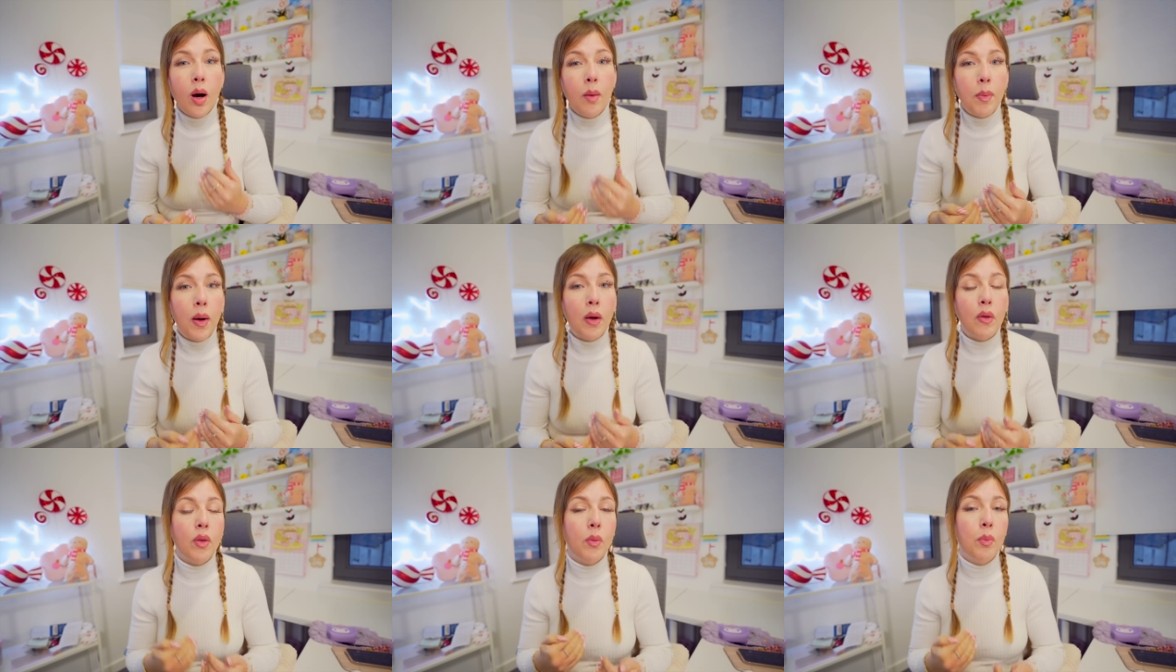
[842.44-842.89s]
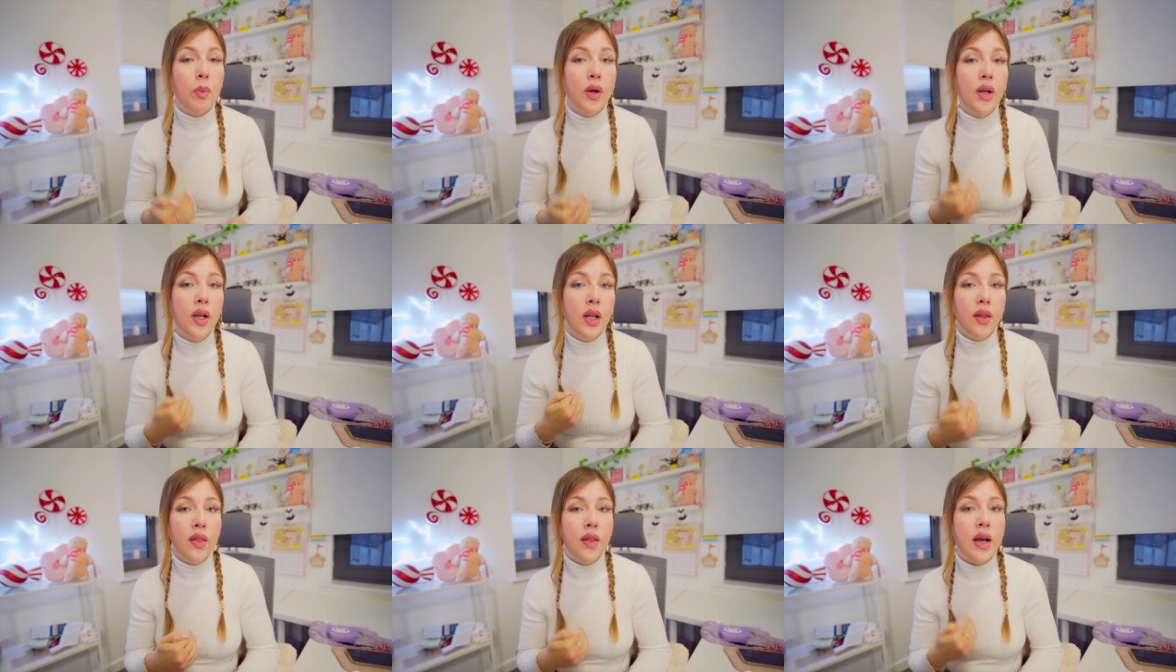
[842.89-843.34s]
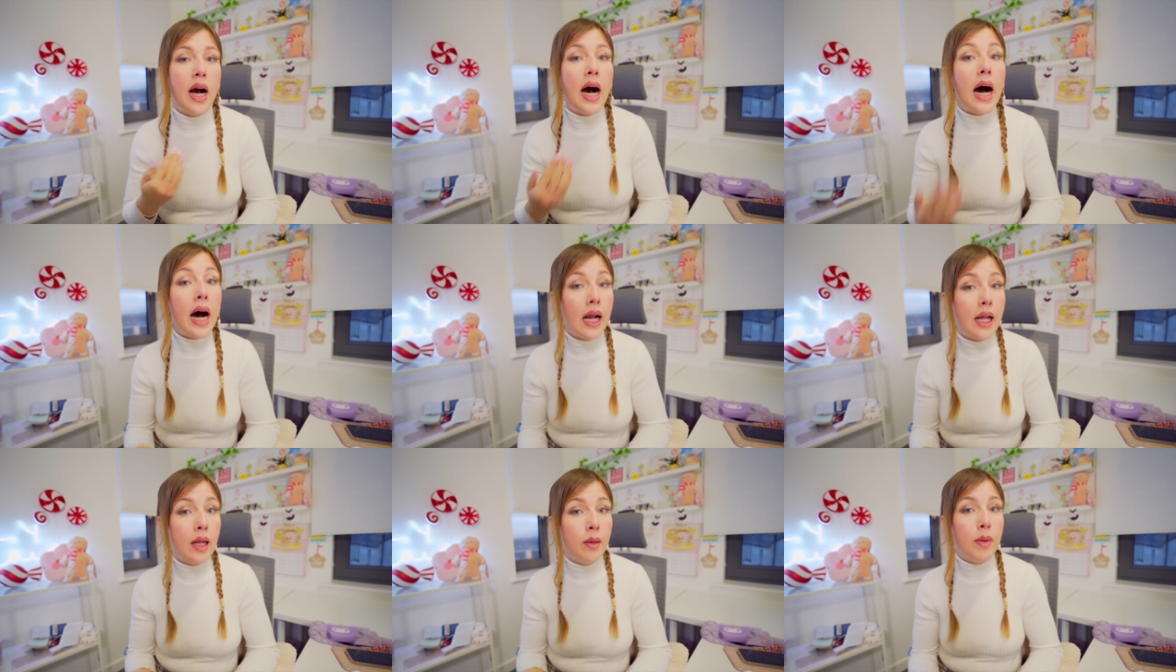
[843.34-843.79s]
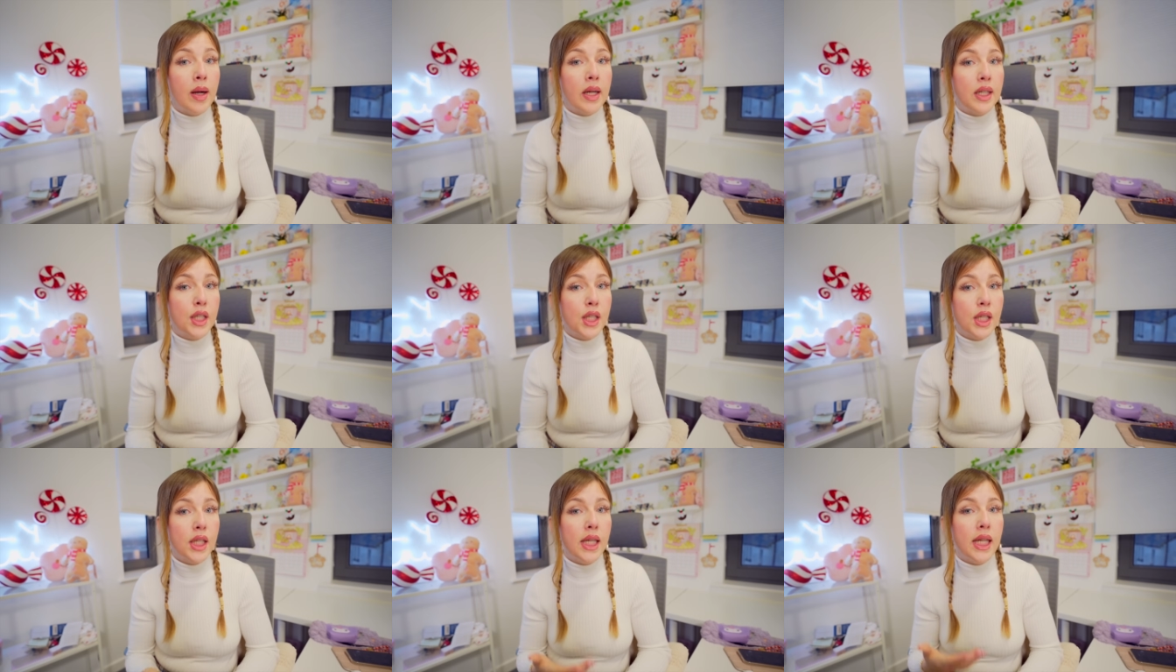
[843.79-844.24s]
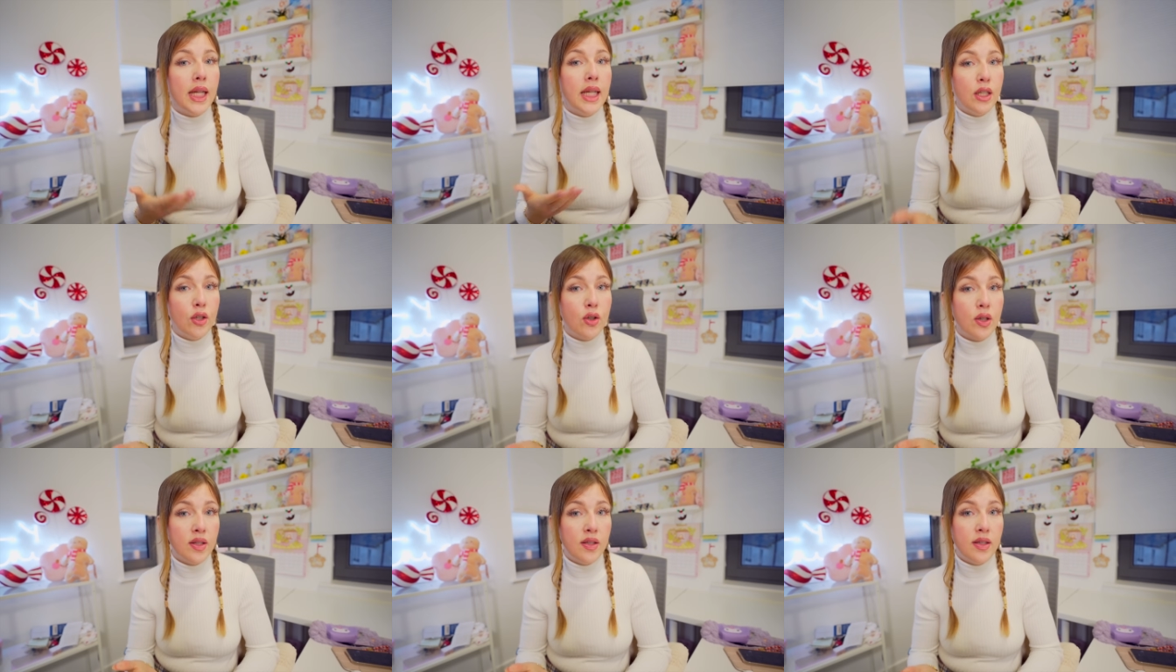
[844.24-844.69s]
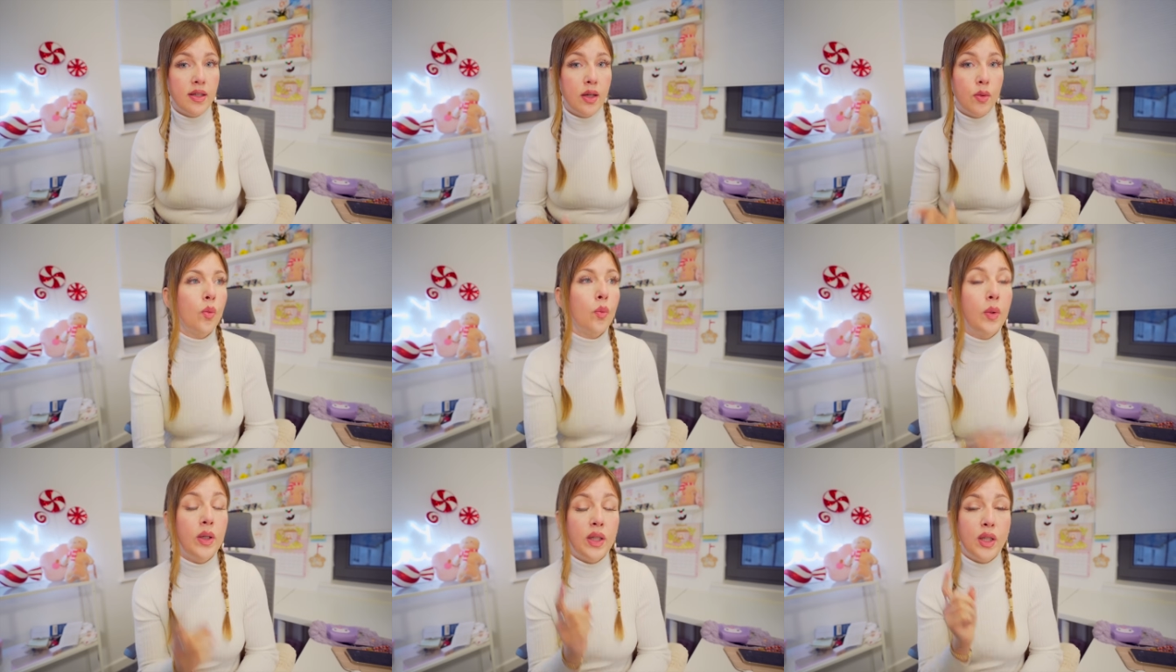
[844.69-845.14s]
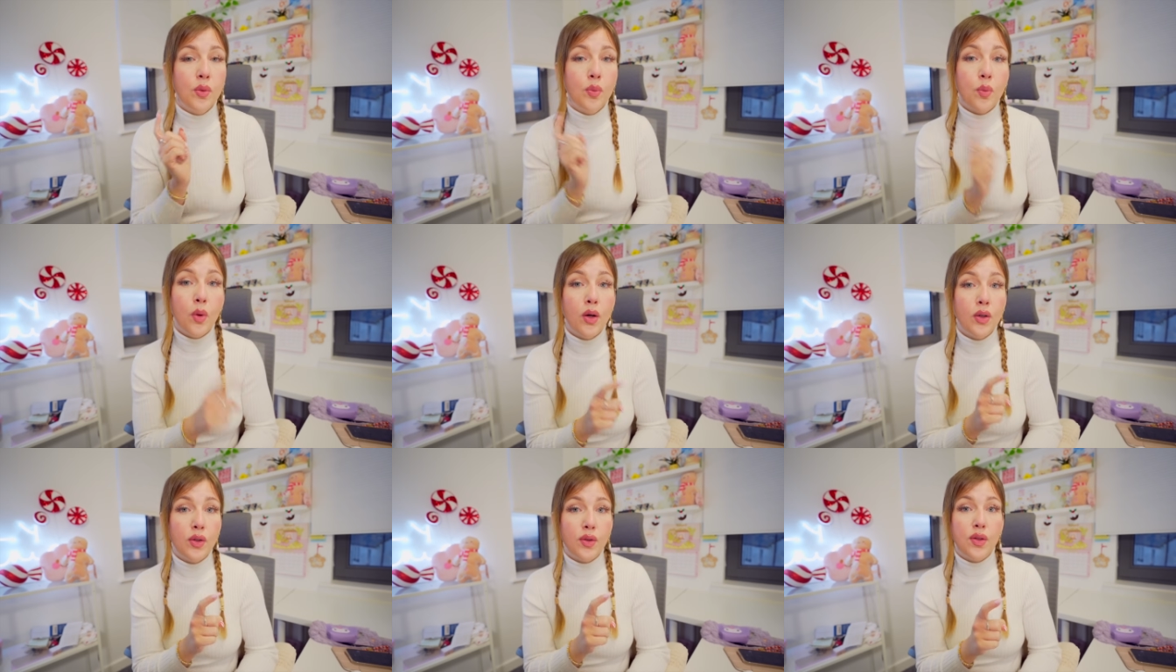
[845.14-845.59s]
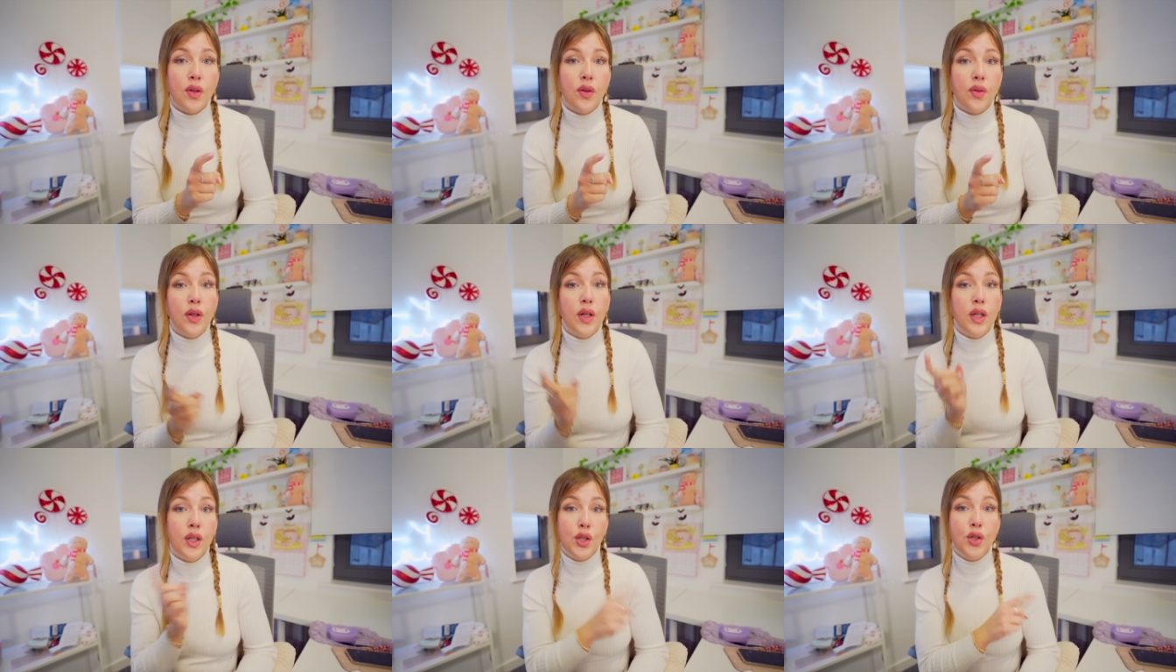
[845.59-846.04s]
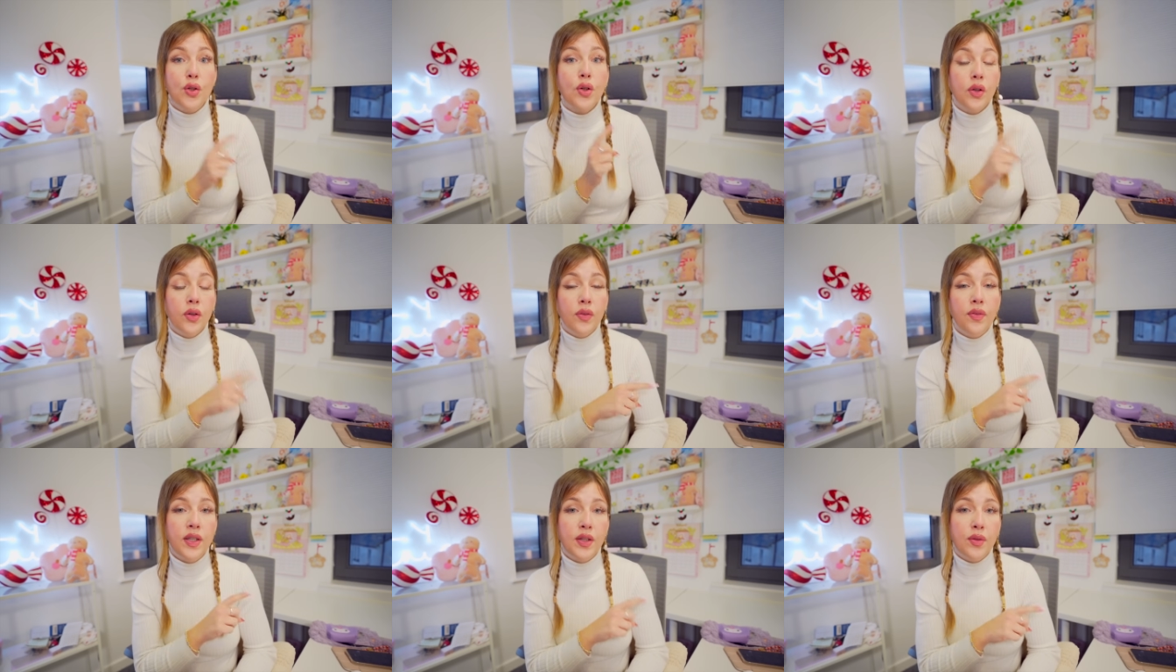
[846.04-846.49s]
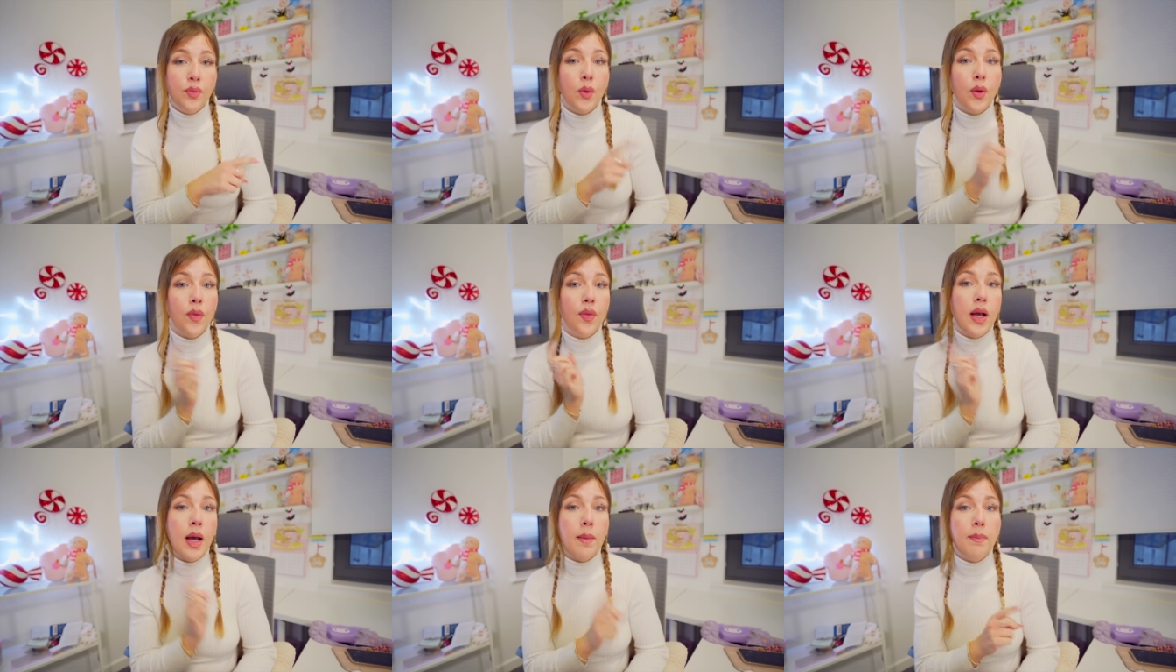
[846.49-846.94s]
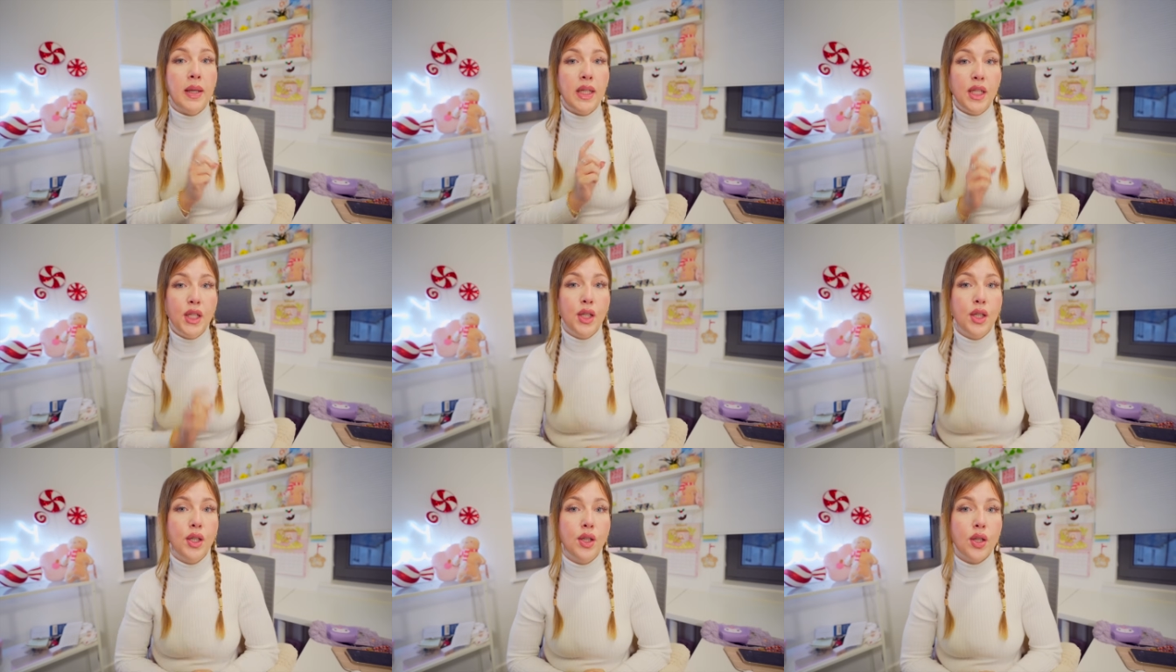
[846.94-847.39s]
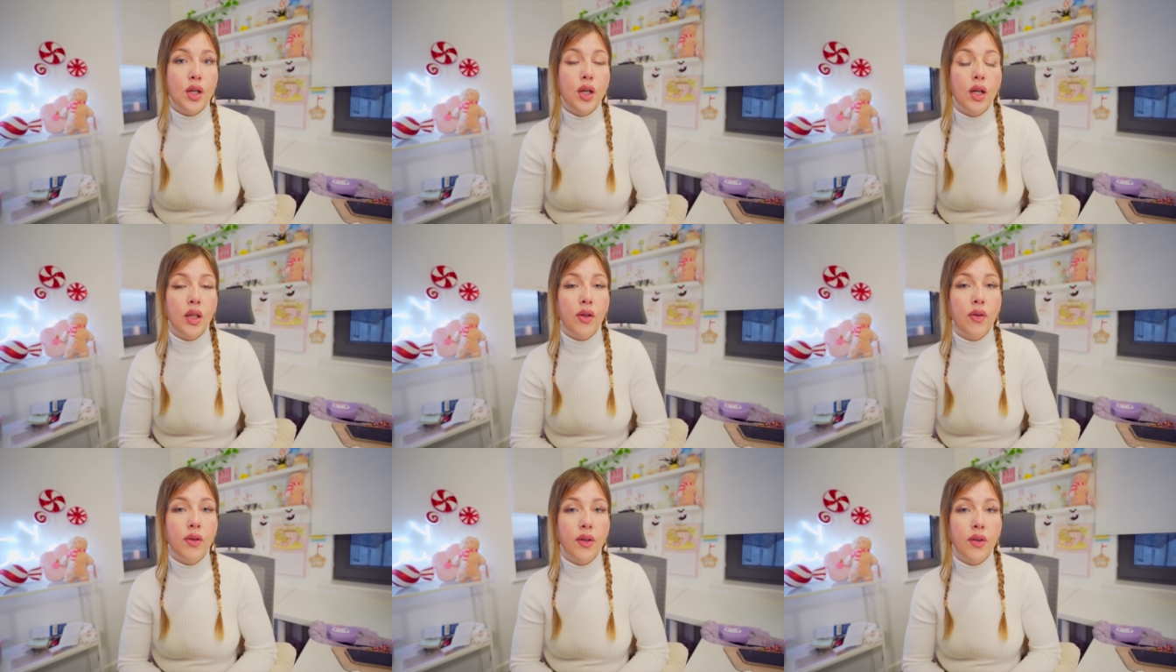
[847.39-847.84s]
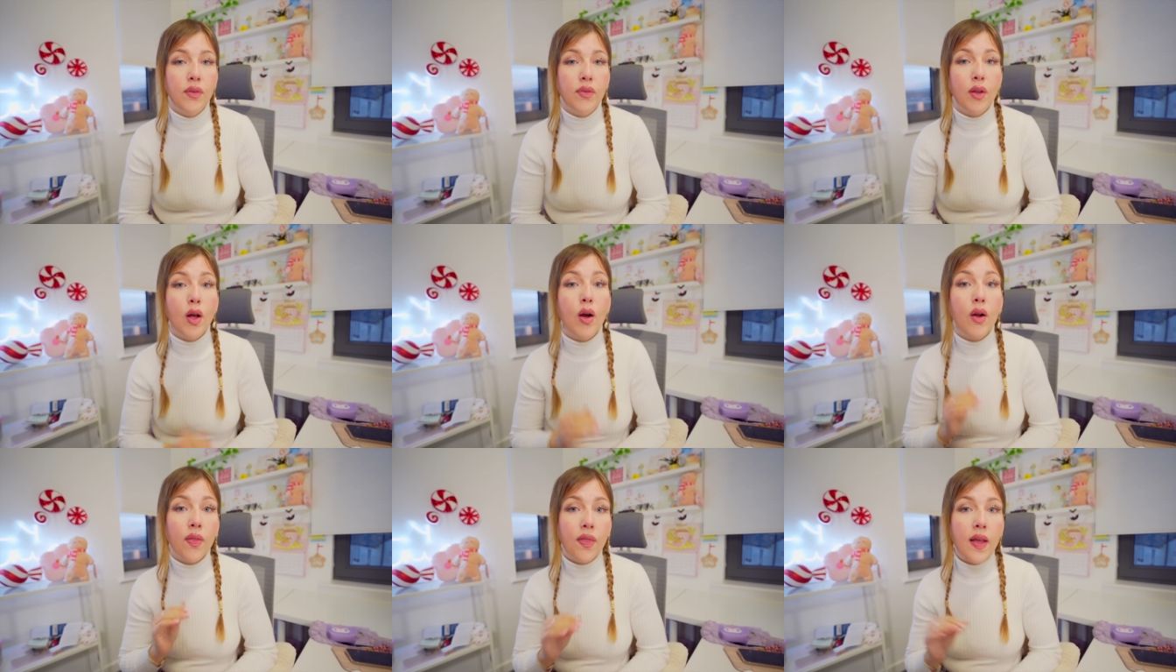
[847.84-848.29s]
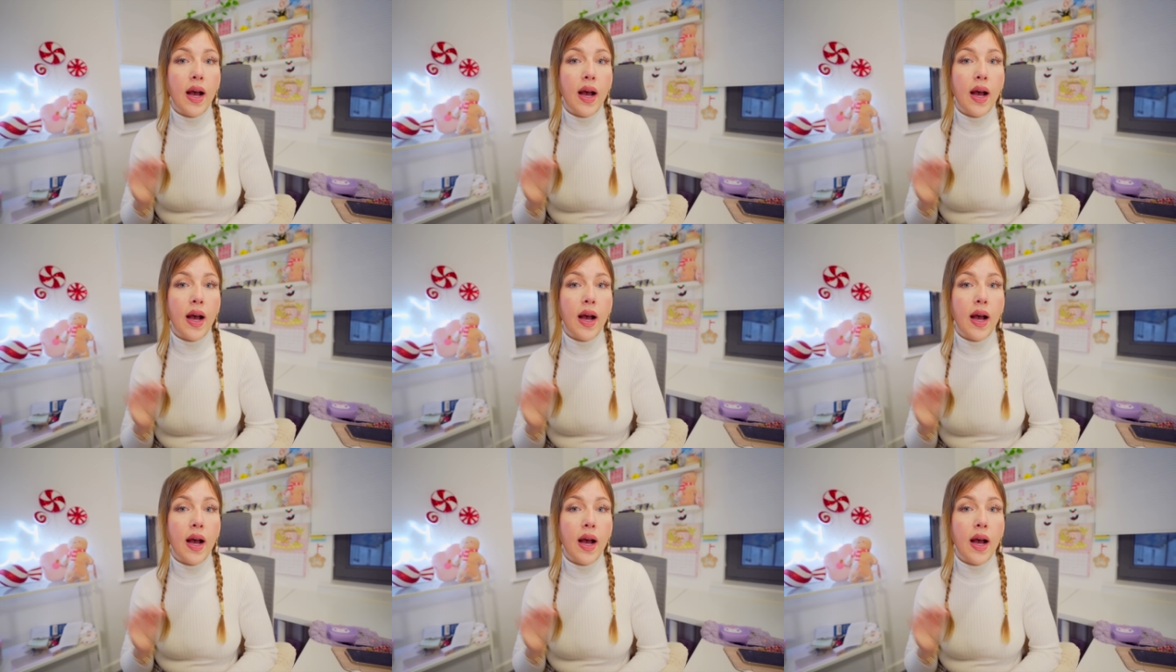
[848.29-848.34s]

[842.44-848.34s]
about the printer that I am actually interested in, which was the TrueVIS one that I mentioned earlier in the vlog.